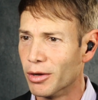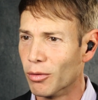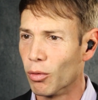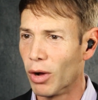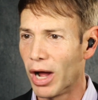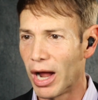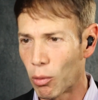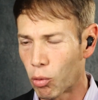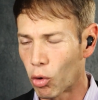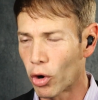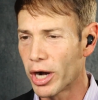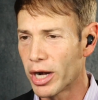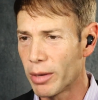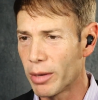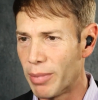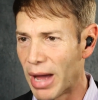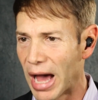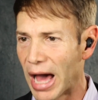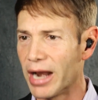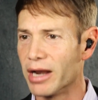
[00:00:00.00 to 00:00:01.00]
Well, I worried
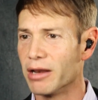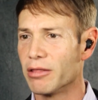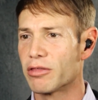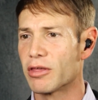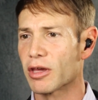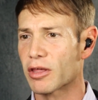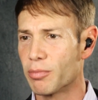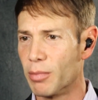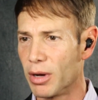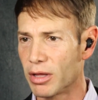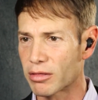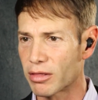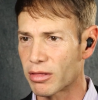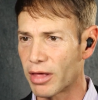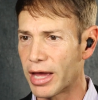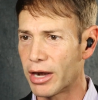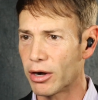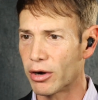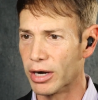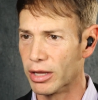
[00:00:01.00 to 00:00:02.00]
about it, and 6 months
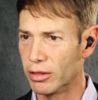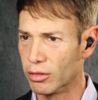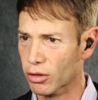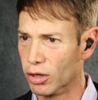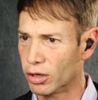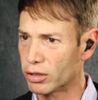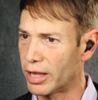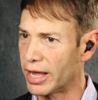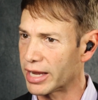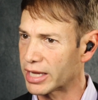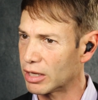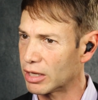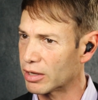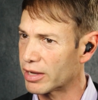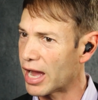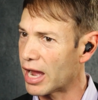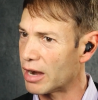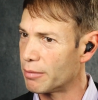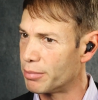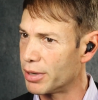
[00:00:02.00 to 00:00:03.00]
later, it looked like it
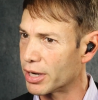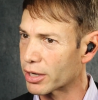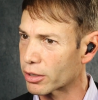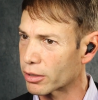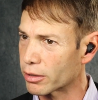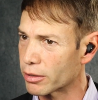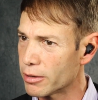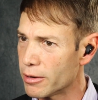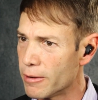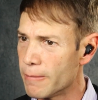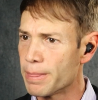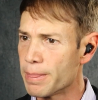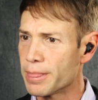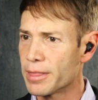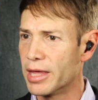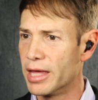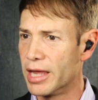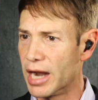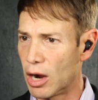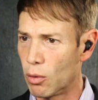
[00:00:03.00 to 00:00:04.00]
gotten bigger,
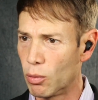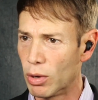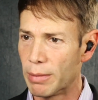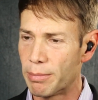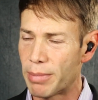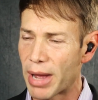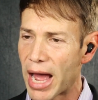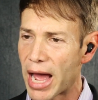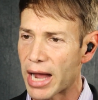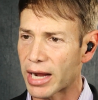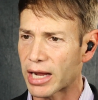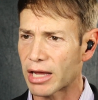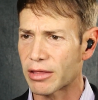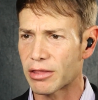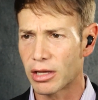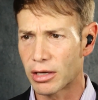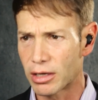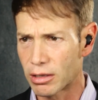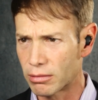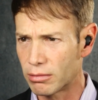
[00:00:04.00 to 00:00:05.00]
and I went back. I
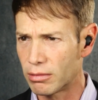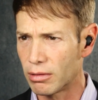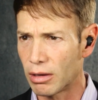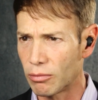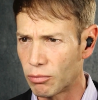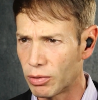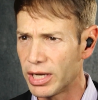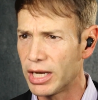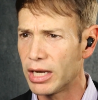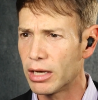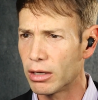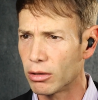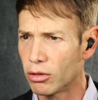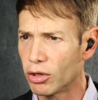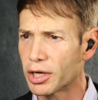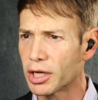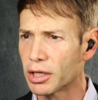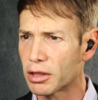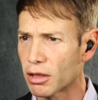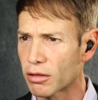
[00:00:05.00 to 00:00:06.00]
said, "We need to
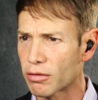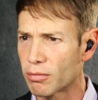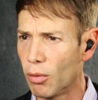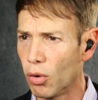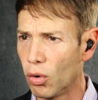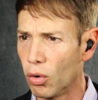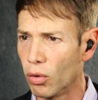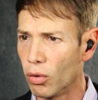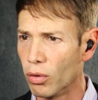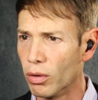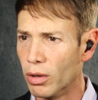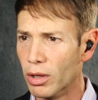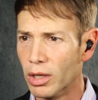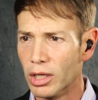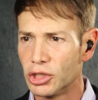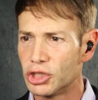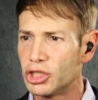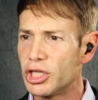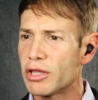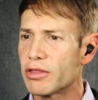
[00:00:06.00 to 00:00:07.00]
look at this mole."
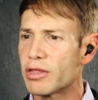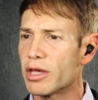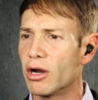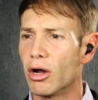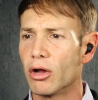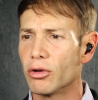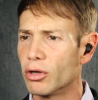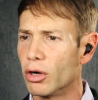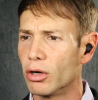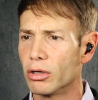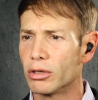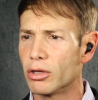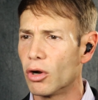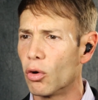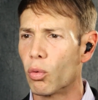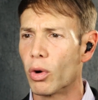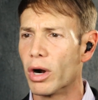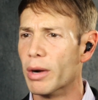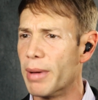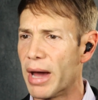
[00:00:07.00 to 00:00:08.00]
She said, "Oh,
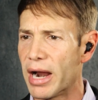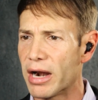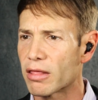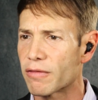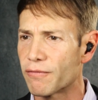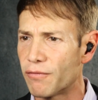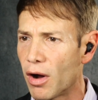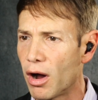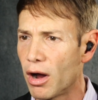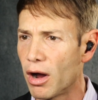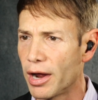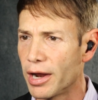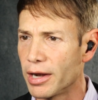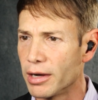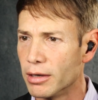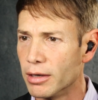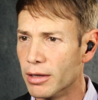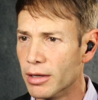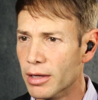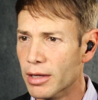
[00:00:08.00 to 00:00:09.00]
don't worry about it. It's
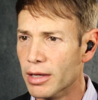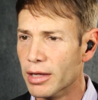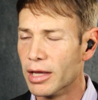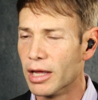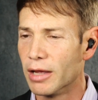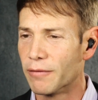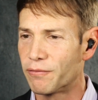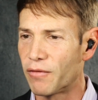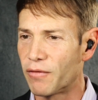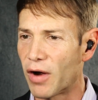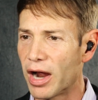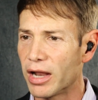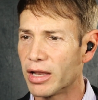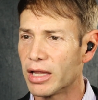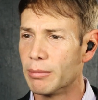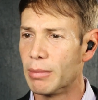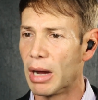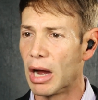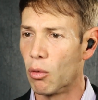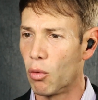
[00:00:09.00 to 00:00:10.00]
fine." And
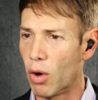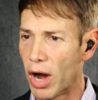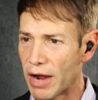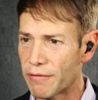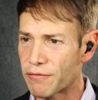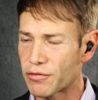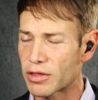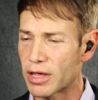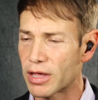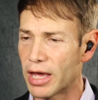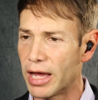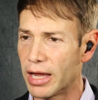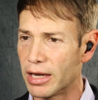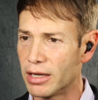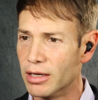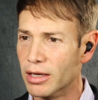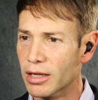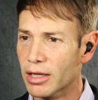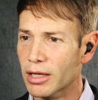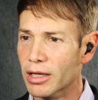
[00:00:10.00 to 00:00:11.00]
finally, my wife said,